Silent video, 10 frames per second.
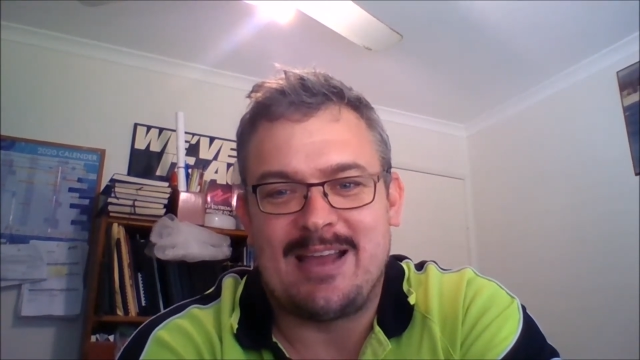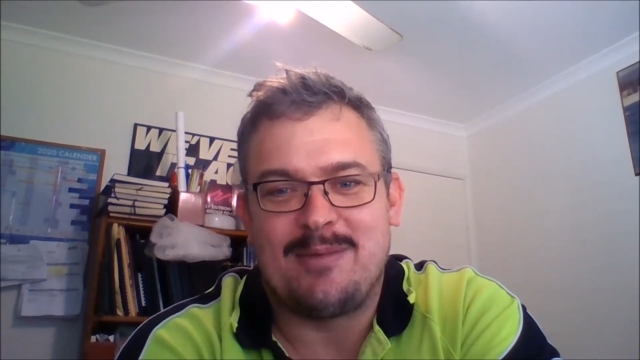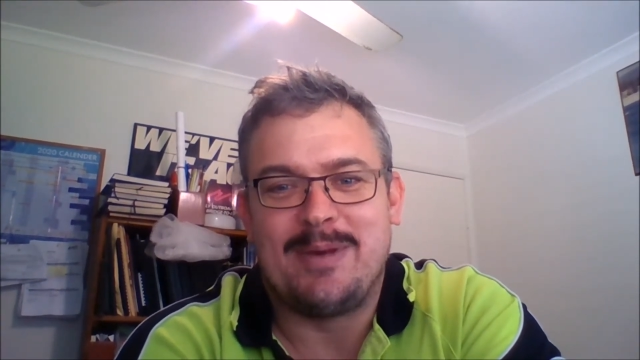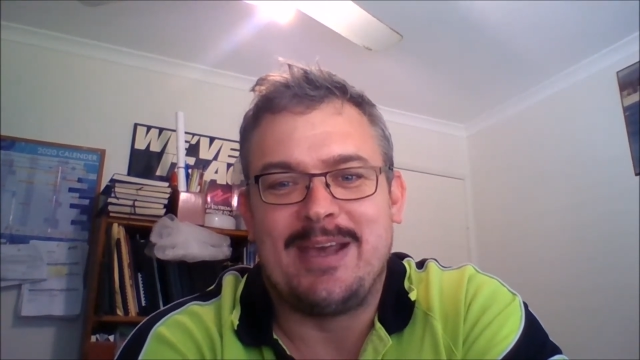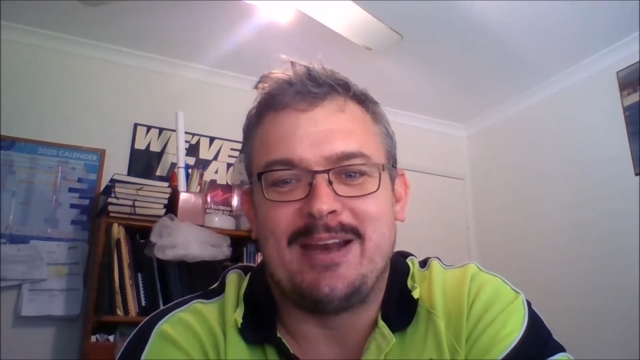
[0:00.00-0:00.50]
at
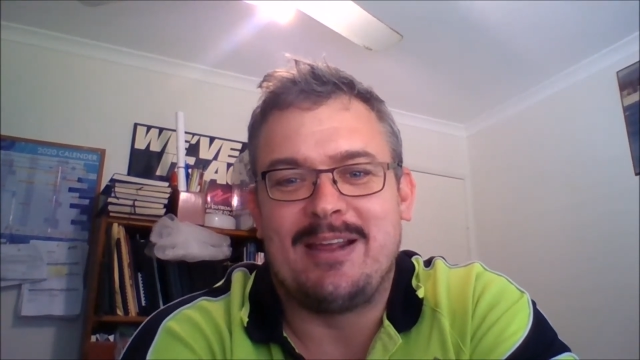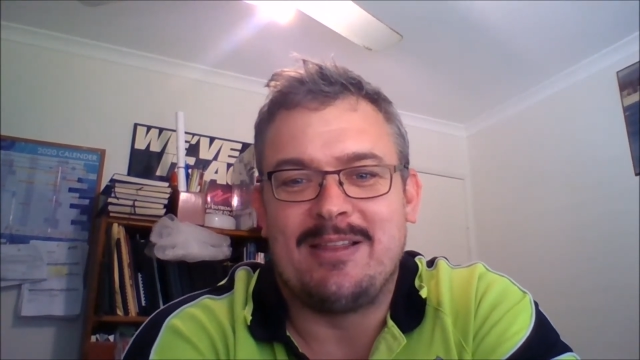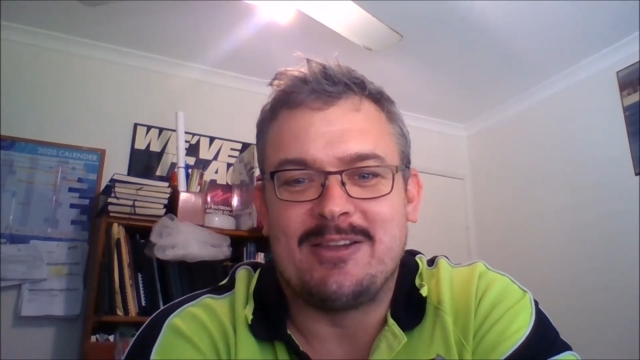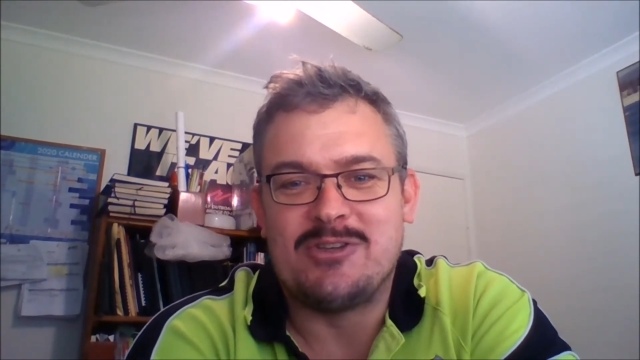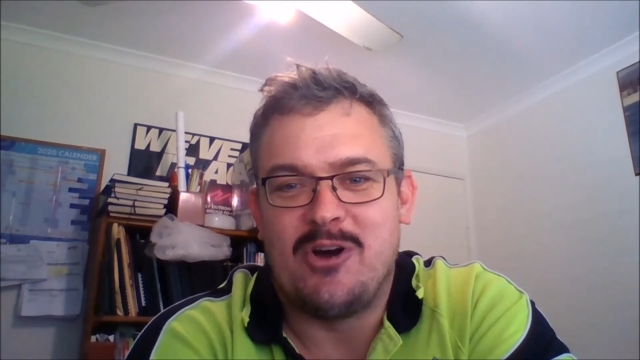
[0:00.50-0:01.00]
the beginning
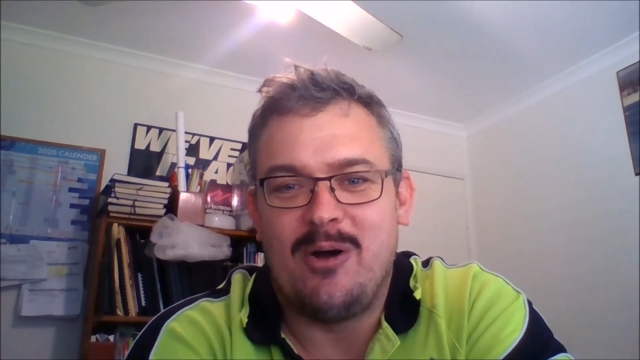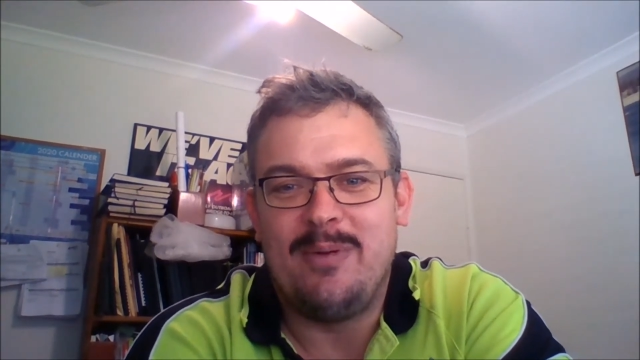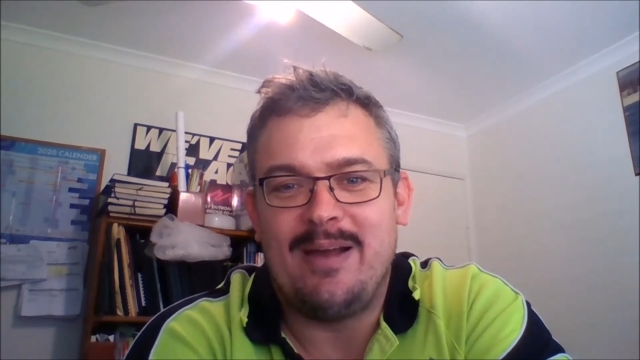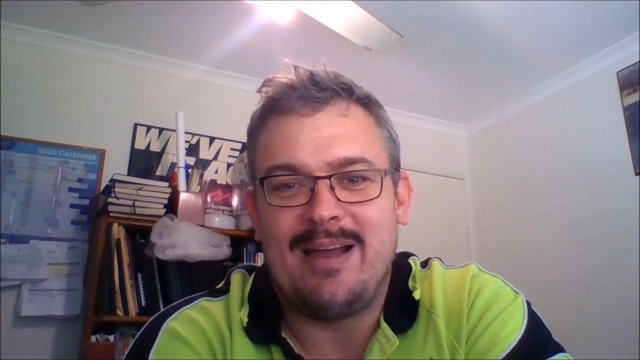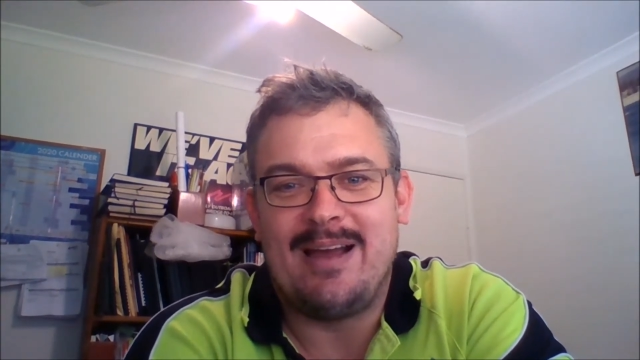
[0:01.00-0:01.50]
of the job,
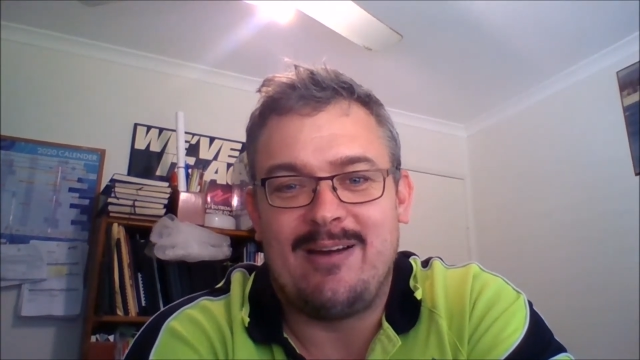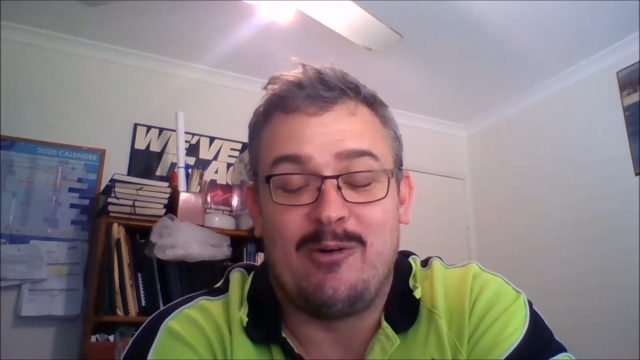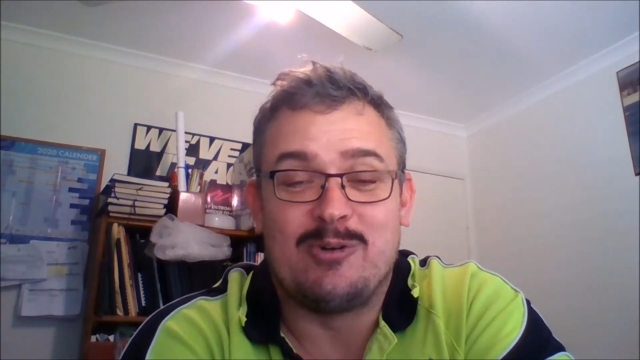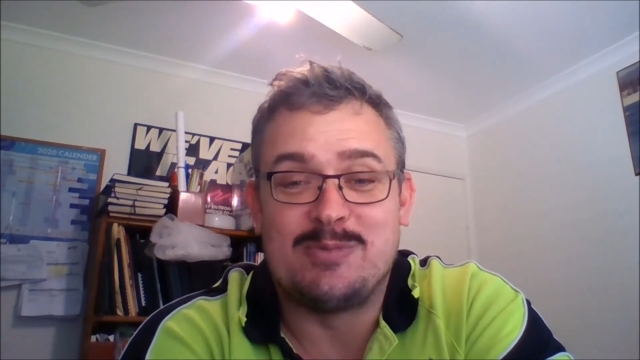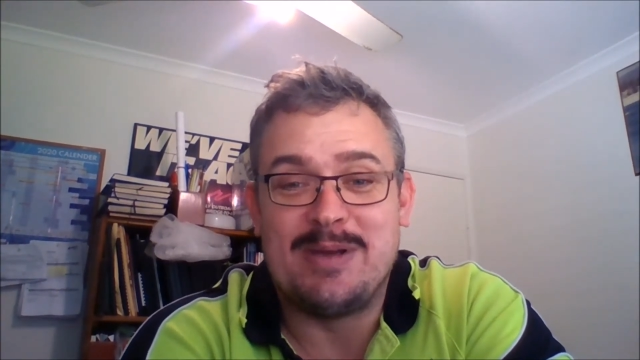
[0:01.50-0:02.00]

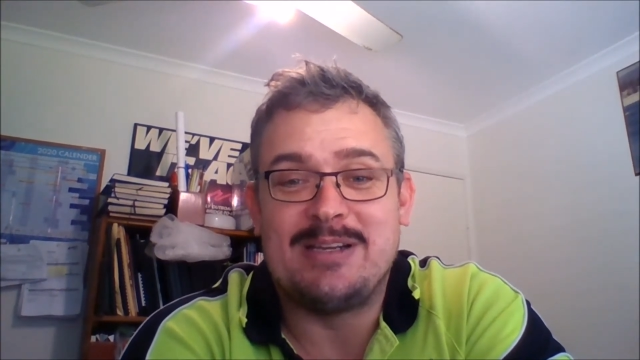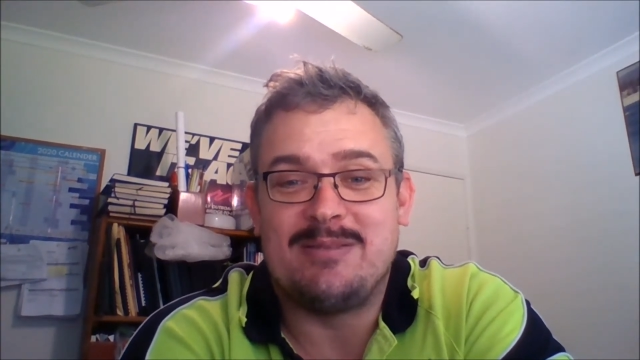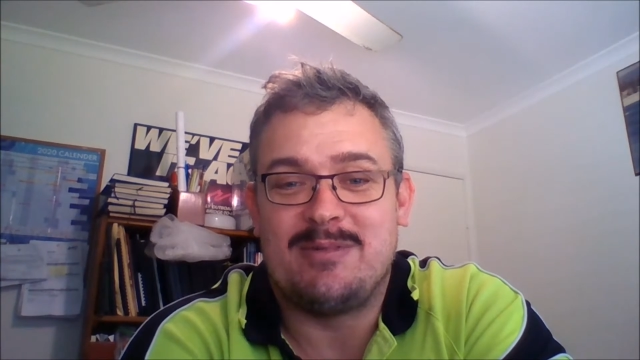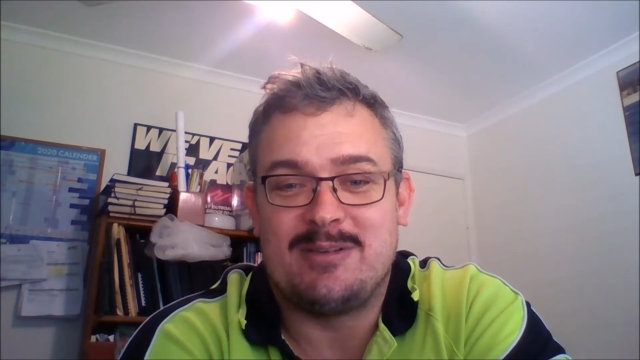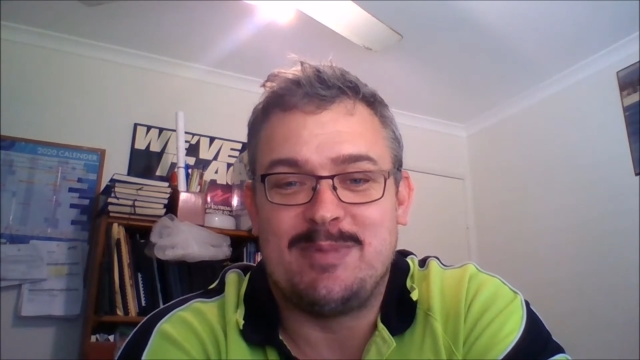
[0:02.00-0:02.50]
or as
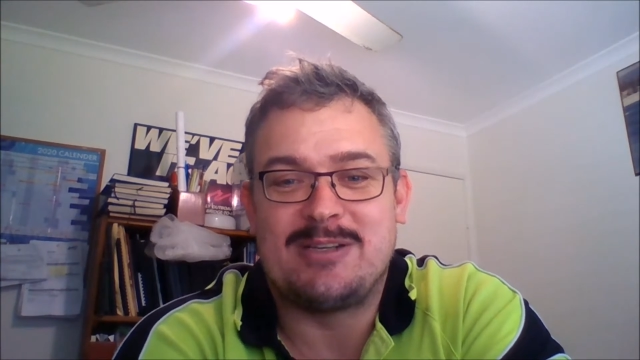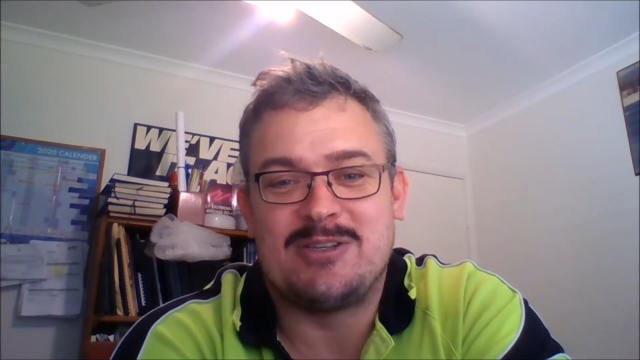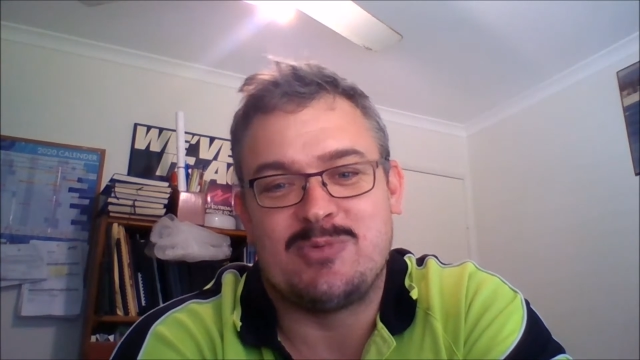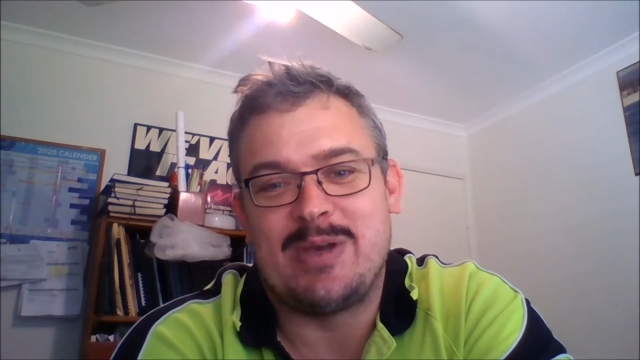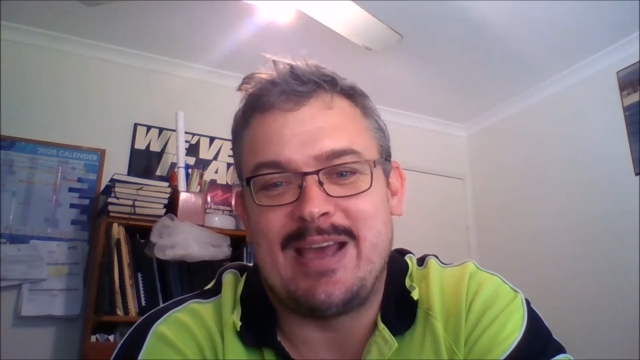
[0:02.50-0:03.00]
much
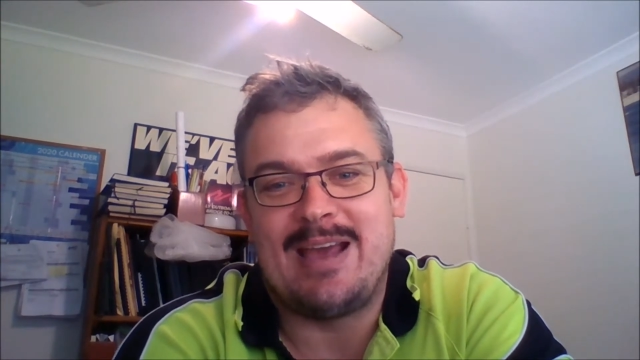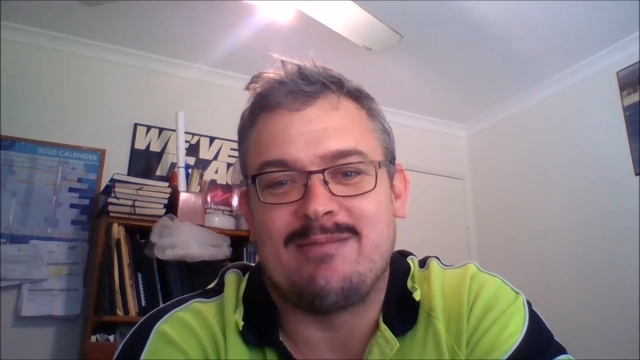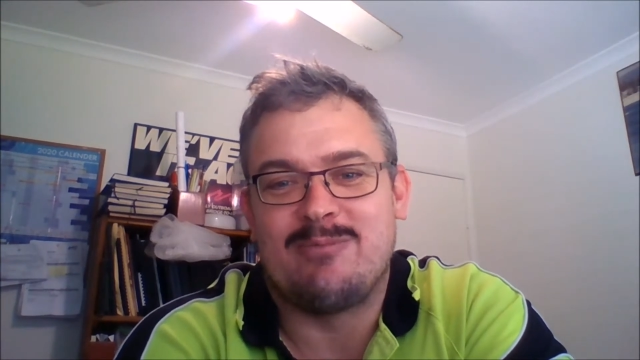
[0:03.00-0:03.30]
as we can